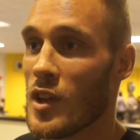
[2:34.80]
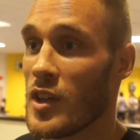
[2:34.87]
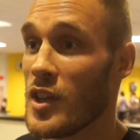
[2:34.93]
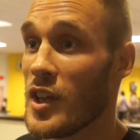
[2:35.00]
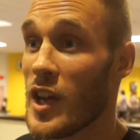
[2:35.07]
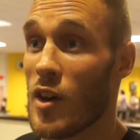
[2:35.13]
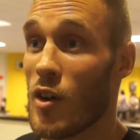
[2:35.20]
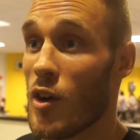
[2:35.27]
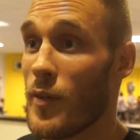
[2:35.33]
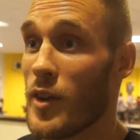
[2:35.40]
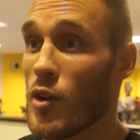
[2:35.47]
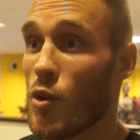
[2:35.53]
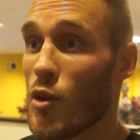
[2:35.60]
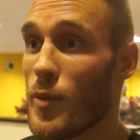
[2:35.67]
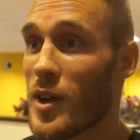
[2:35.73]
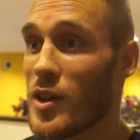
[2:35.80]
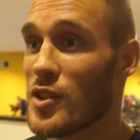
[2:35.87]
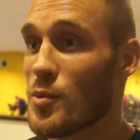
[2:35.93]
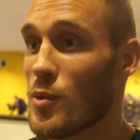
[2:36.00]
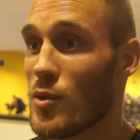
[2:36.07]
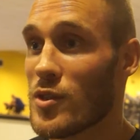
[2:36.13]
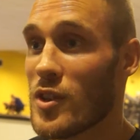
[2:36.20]
Yeah, All About
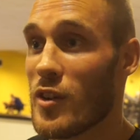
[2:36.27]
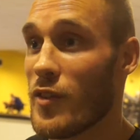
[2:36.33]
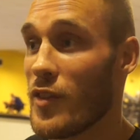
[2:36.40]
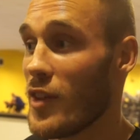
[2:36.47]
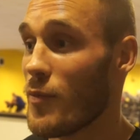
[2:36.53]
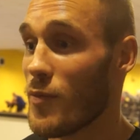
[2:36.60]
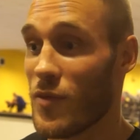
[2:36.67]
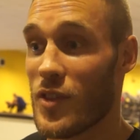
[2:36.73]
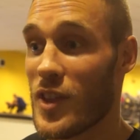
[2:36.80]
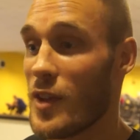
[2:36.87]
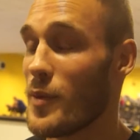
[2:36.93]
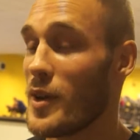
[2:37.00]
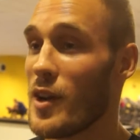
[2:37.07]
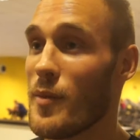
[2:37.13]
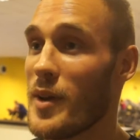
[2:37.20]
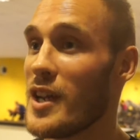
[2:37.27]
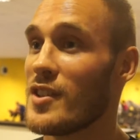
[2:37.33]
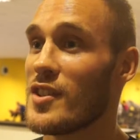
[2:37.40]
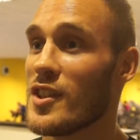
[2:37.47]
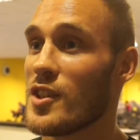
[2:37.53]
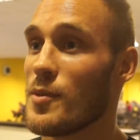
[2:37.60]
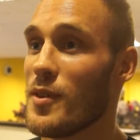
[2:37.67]
Sports Clothing, they've been
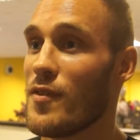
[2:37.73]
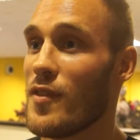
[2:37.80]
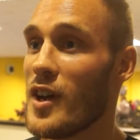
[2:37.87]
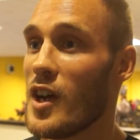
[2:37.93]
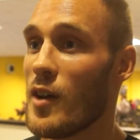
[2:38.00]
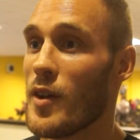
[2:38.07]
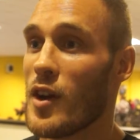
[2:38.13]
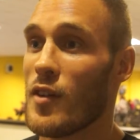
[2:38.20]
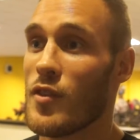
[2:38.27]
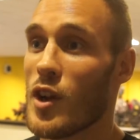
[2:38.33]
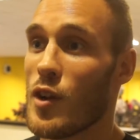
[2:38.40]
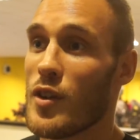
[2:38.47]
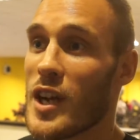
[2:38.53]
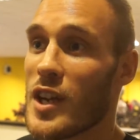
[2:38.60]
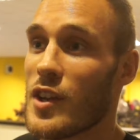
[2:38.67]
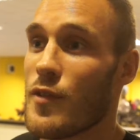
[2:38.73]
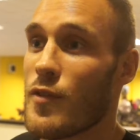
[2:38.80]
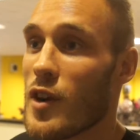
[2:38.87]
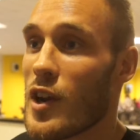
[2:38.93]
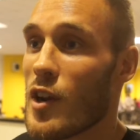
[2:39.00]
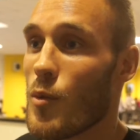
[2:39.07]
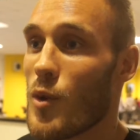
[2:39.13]
amazing, to be fair. I've known Andy
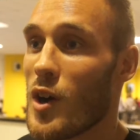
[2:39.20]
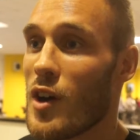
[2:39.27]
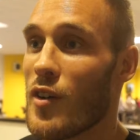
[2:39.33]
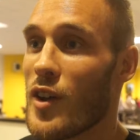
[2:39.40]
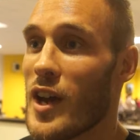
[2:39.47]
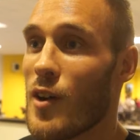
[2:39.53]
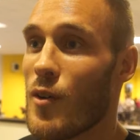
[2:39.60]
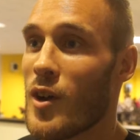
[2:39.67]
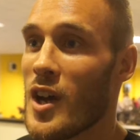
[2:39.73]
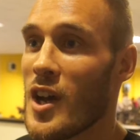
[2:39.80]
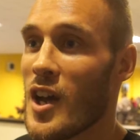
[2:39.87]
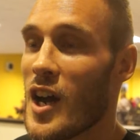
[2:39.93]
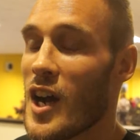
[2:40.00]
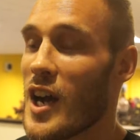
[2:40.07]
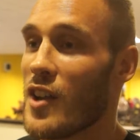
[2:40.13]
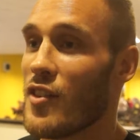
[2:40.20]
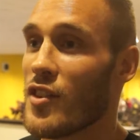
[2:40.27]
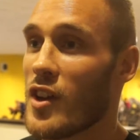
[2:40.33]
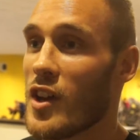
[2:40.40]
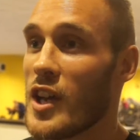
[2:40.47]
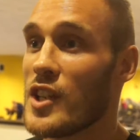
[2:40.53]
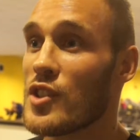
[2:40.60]
for a little while now, and
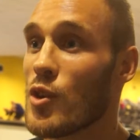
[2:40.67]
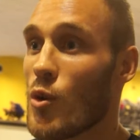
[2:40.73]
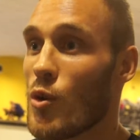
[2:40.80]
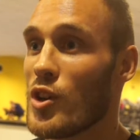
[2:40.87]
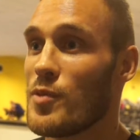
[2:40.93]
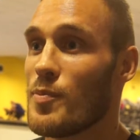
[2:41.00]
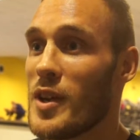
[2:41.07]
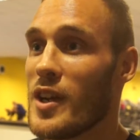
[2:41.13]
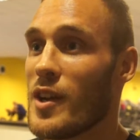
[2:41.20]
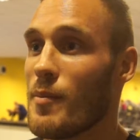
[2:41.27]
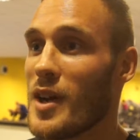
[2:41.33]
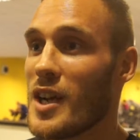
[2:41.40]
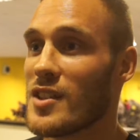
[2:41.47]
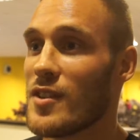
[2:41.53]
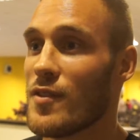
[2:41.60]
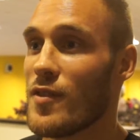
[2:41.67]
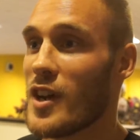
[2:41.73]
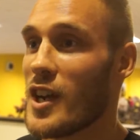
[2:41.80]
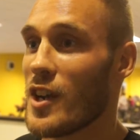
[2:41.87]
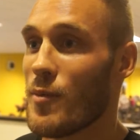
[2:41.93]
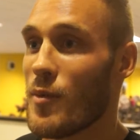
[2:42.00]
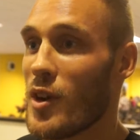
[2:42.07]
he's always been a massive
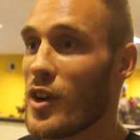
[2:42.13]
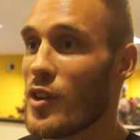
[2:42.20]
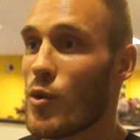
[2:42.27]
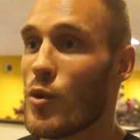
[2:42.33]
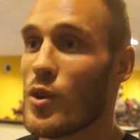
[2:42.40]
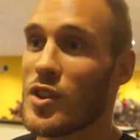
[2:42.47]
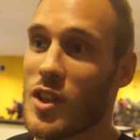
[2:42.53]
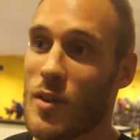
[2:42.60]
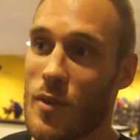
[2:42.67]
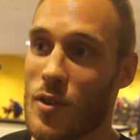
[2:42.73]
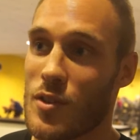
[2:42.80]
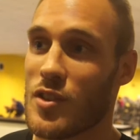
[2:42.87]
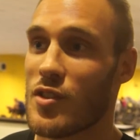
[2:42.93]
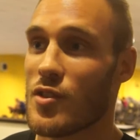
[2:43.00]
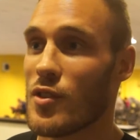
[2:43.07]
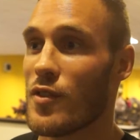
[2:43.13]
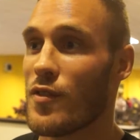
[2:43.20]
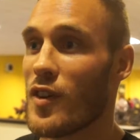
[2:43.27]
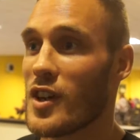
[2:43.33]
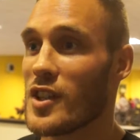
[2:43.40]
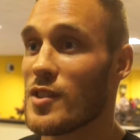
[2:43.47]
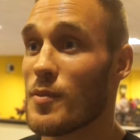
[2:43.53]
fan of mine, always coming on to sort of
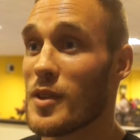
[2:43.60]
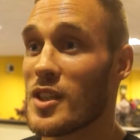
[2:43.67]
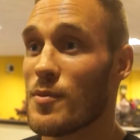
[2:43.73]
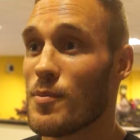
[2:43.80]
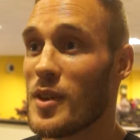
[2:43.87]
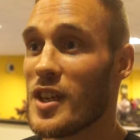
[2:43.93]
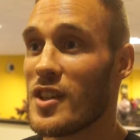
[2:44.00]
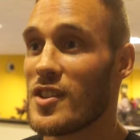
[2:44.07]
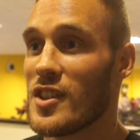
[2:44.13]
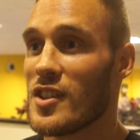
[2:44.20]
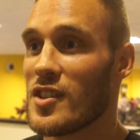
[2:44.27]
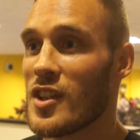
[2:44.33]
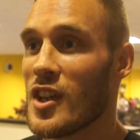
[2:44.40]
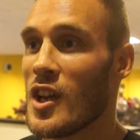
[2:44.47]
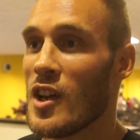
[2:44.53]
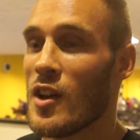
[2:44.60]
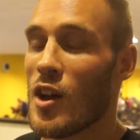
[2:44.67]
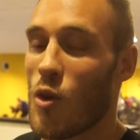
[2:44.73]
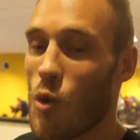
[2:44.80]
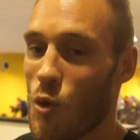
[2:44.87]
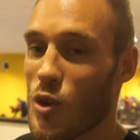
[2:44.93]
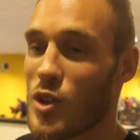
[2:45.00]
fights and bits and pieces,
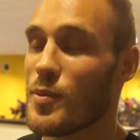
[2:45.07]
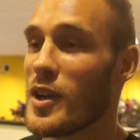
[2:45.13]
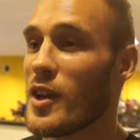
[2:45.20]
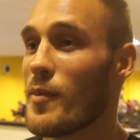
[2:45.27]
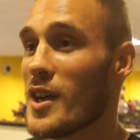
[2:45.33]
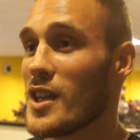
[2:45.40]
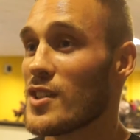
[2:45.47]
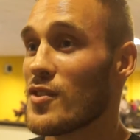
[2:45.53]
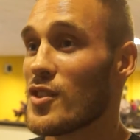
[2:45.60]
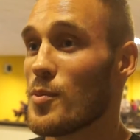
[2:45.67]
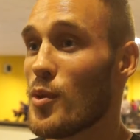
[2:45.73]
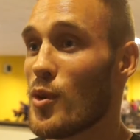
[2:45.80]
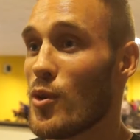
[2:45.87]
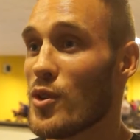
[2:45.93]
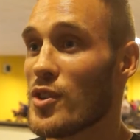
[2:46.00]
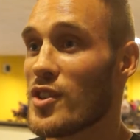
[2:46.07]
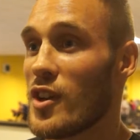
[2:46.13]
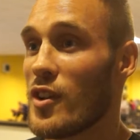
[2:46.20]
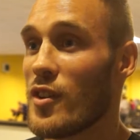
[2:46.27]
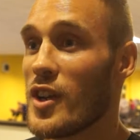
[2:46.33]
always been a massive support. So,